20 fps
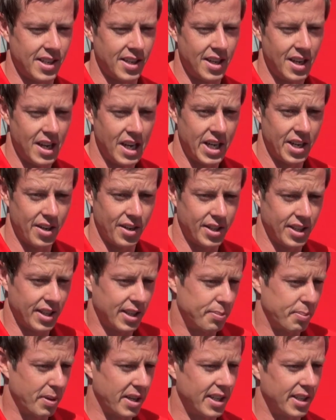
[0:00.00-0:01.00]
know, I think
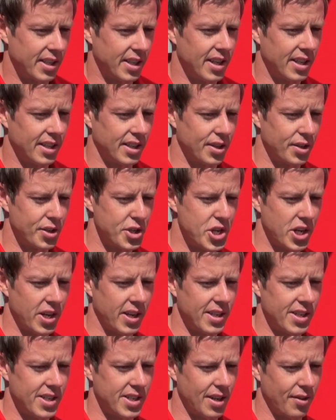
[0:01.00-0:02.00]
it's been a, a good
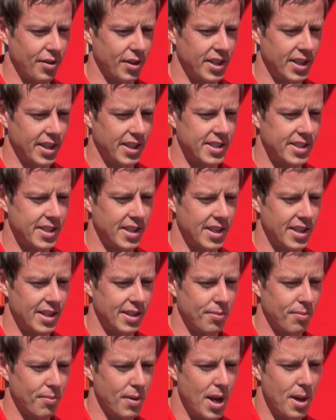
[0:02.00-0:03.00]
change. Everything's
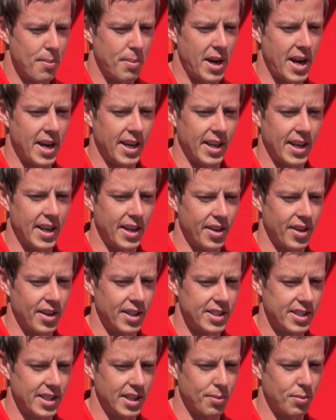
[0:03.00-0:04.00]
panning out
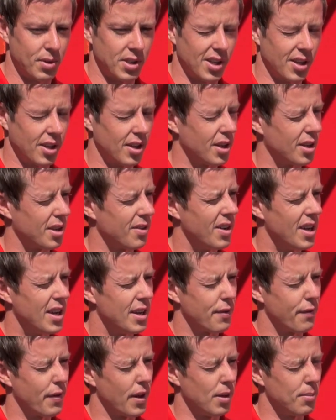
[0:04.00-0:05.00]
nicely, and we've got a lot of
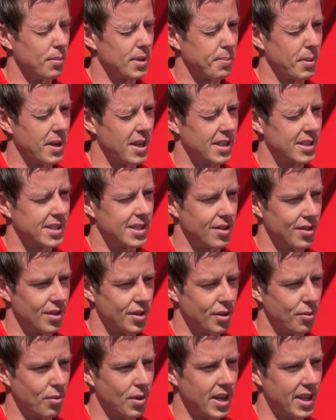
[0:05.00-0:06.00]
development parts that are
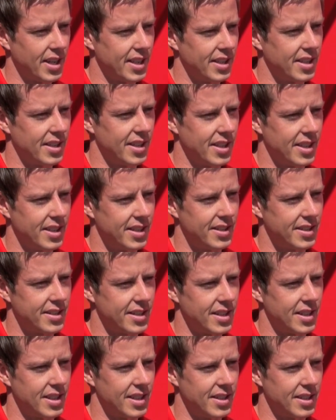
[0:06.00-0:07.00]
on the way. And, and
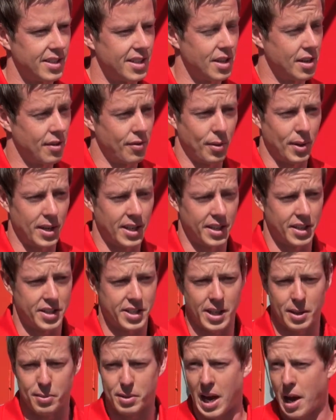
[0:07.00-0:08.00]
uh, no, everyone in the
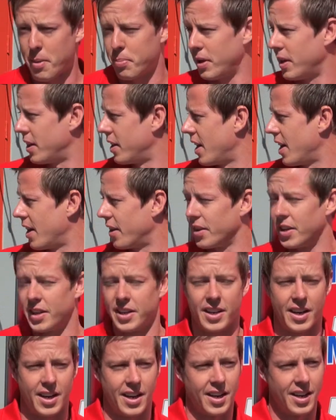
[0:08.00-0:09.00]
team's happier now
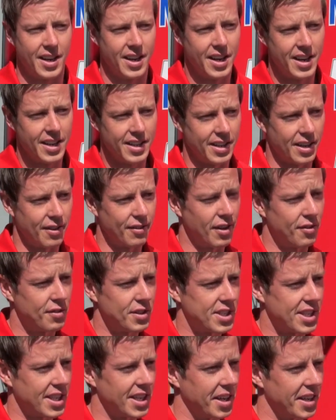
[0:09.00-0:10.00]
than, uh, than I've ever
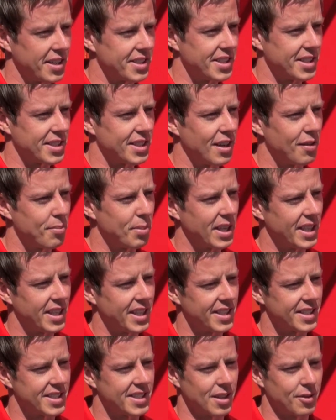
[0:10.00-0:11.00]
seen it since I've been
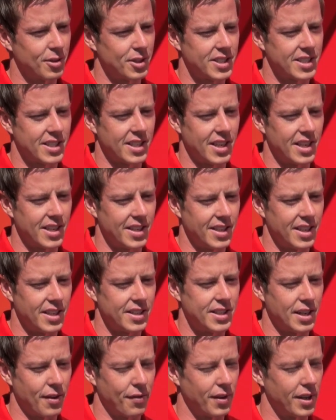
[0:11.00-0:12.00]
here. So it's uh, no,
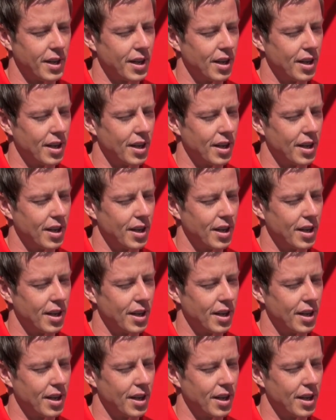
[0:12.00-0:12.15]
it's definitely